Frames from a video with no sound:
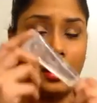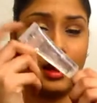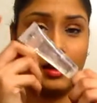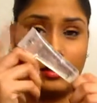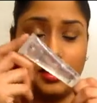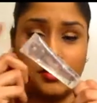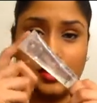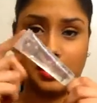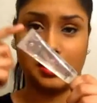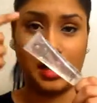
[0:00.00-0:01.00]
and use
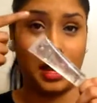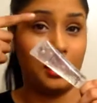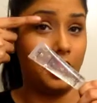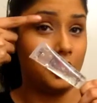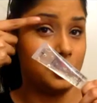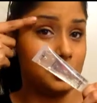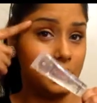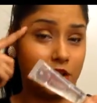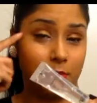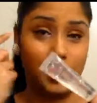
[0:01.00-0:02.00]
this as a highlighter just
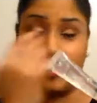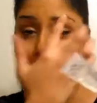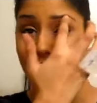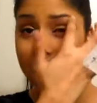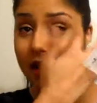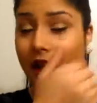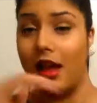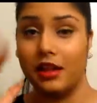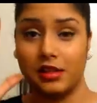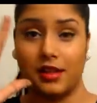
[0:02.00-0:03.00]
under my brows.
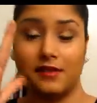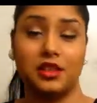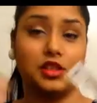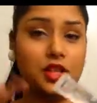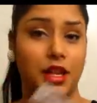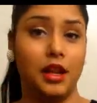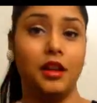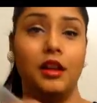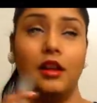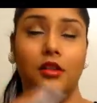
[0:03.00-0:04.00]
It just gives a
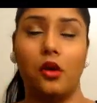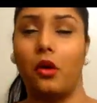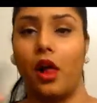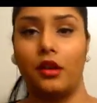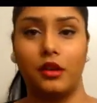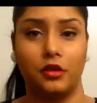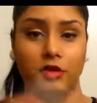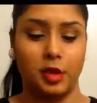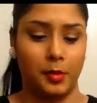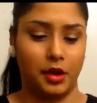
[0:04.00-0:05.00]
sheen, no color, no
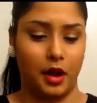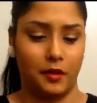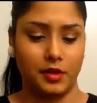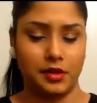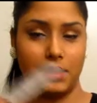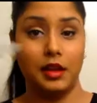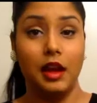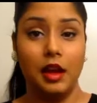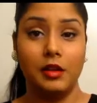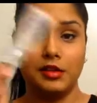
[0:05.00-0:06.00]
shimmer, obviously.
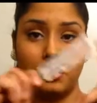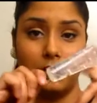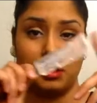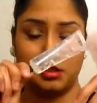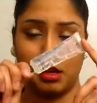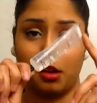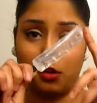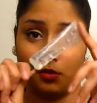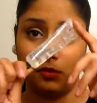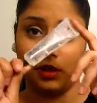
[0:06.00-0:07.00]
So it's like
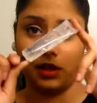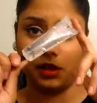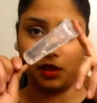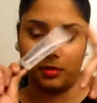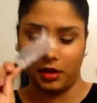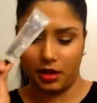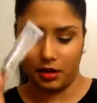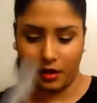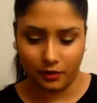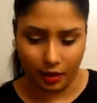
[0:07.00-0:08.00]
really pretty.
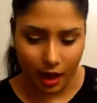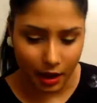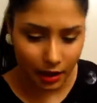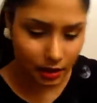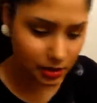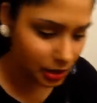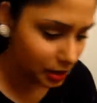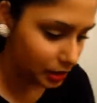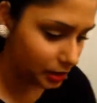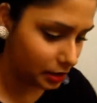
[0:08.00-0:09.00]
Love that.
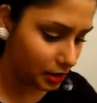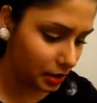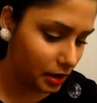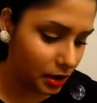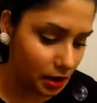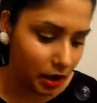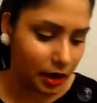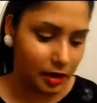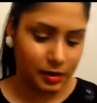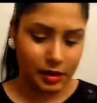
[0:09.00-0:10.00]

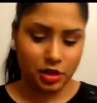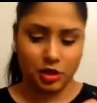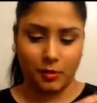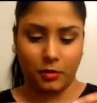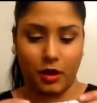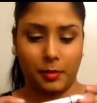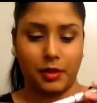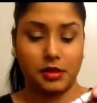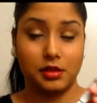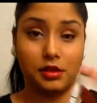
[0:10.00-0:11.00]
NYX Jumbo Eye
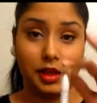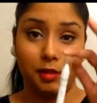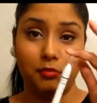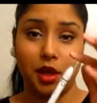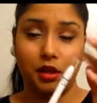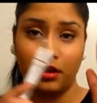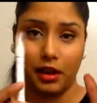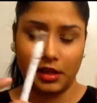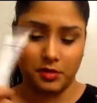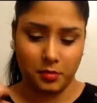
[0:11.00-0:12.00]
Pencil in Milk
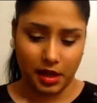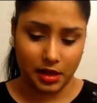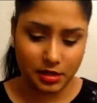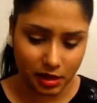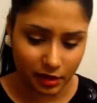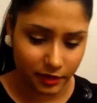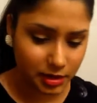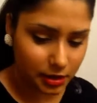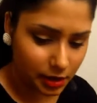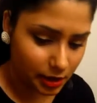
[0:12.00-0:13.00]
as a base,
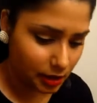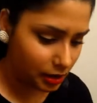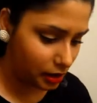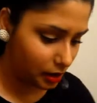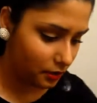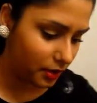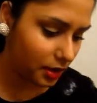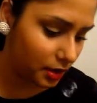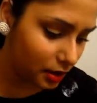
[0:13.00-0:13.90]
obviously. Love it.